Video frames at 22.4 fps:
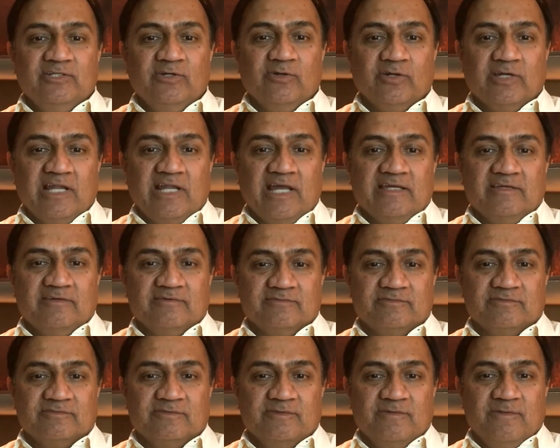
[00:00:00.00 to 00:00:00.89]
in your
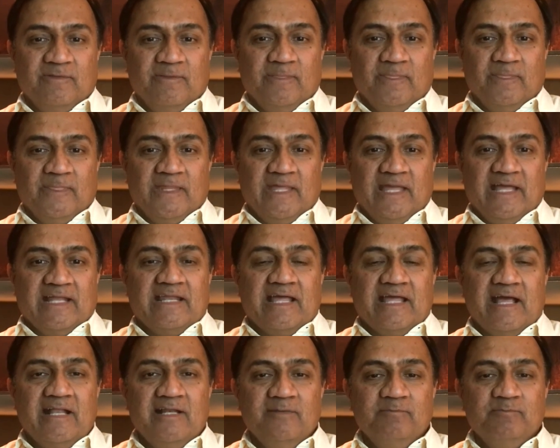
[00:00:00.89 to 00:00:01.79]
life
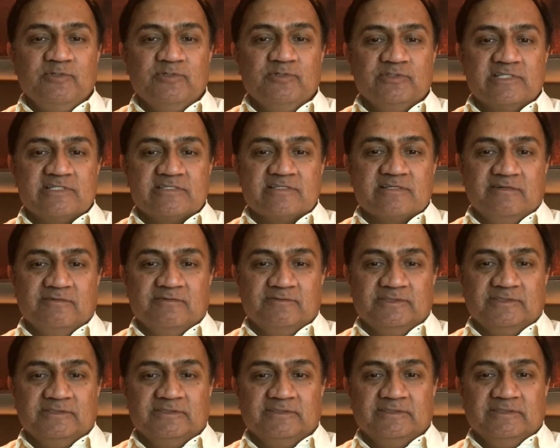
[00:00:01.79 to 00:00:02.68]
and help you
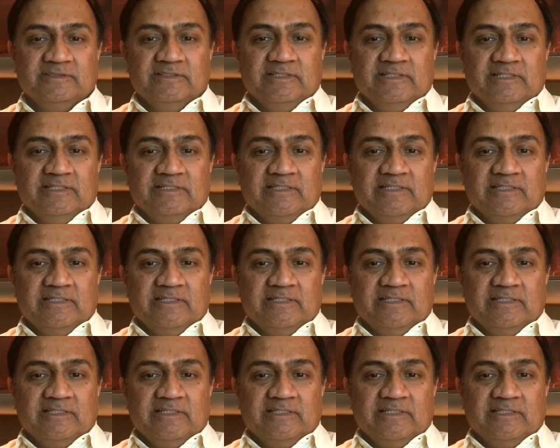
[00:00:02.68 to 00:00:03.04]
discover